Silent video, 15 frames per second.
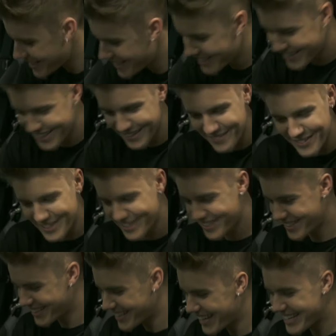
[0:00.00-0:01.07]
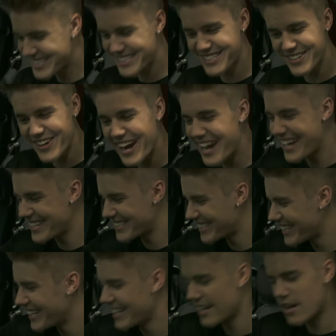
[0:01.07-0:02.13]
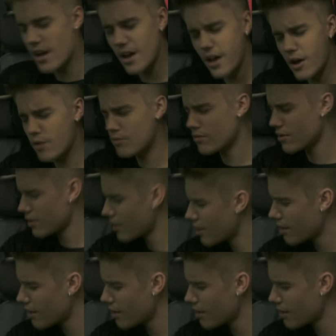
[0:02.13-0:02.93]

new songs, like he's in the studio. So I think we gave him the